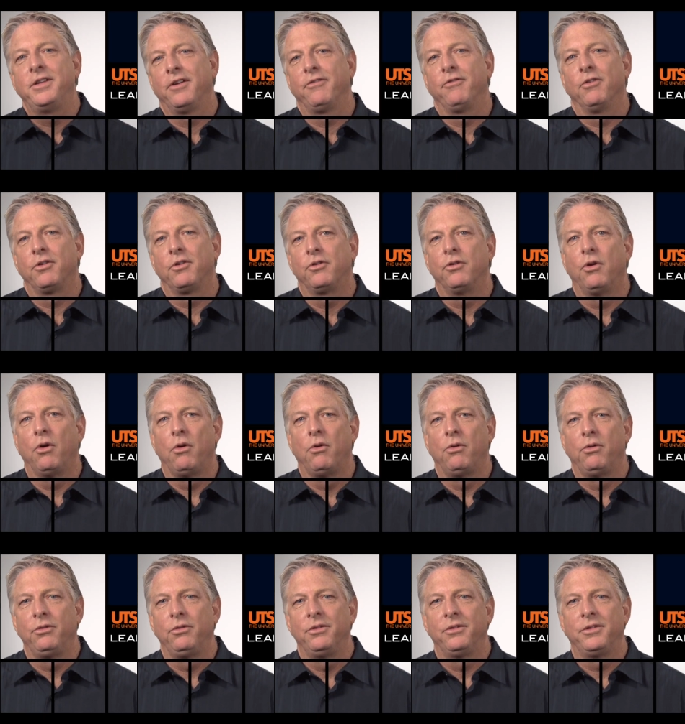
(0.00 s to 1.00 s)
different
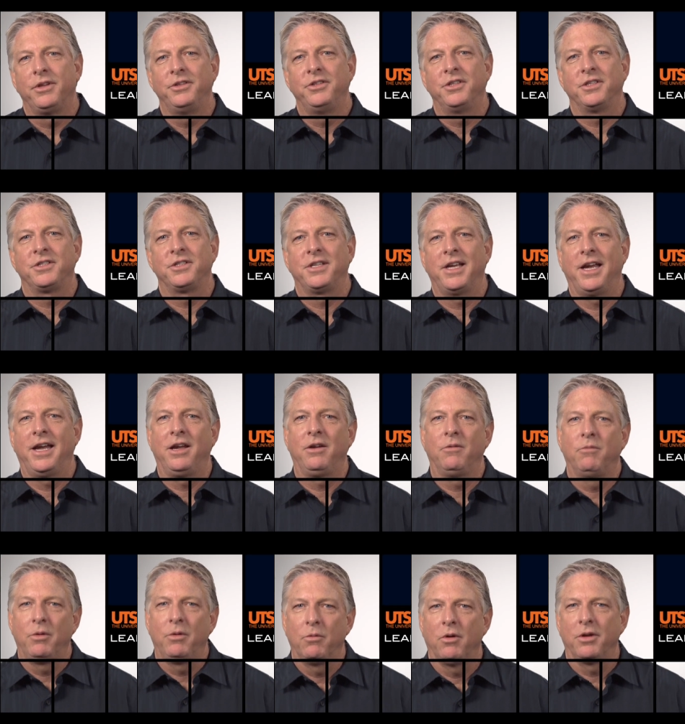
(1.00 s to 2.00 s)
goal than just
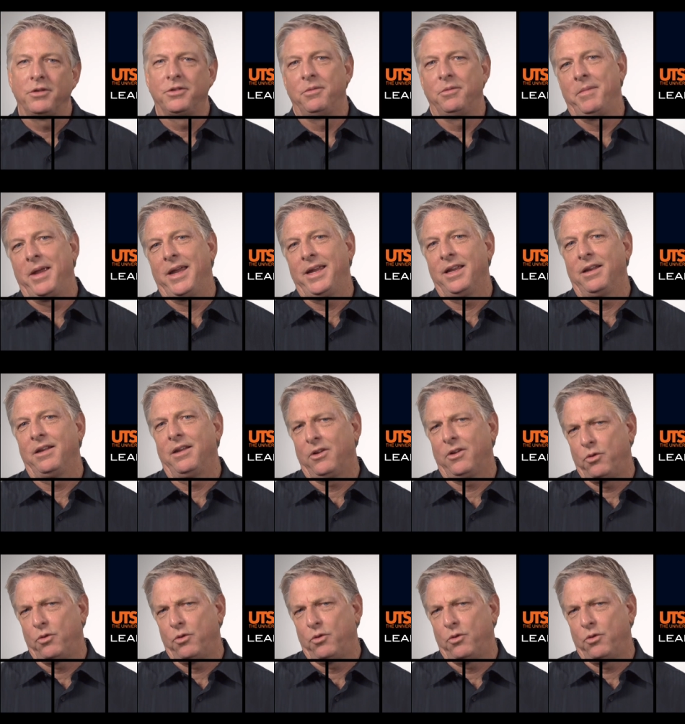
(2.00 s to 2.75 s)
saying we want to make it